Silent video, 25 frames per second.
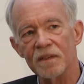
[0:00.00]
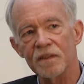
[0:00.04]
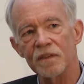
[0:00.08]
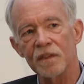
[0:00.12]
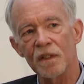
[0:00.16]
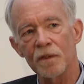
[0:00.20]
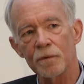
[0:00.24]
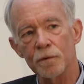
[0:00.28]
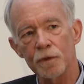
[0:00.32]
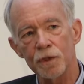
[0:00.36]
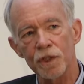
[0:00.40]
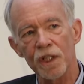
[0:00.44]

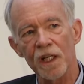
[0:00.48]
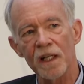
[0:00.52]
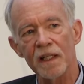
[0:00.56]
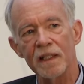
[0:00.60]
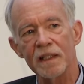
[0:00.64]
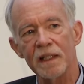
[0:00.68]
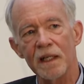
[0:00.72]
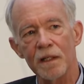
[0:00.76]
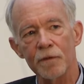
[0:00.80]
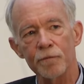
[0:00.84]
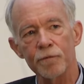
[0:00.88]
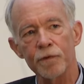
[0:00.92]
So
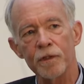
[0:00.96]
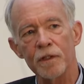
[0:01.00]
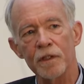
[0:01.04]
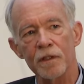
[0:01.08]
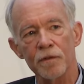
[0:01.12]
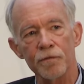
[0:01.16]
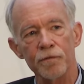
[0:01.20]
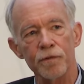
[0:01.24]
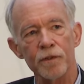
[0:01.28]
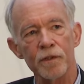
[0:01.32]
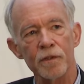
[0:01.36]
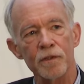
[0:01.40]
China, for
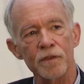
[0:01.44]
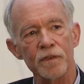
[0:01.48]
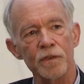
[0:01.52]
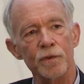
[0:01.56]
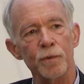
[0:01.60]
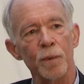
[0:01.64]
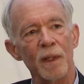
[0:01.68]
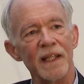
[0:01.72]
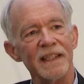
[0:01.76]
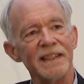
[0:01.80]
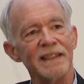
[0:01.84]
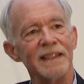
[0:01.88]
the first
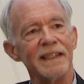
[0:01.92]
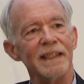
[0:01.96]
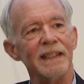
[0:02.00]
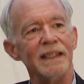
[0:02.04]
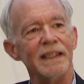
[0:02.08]
twenty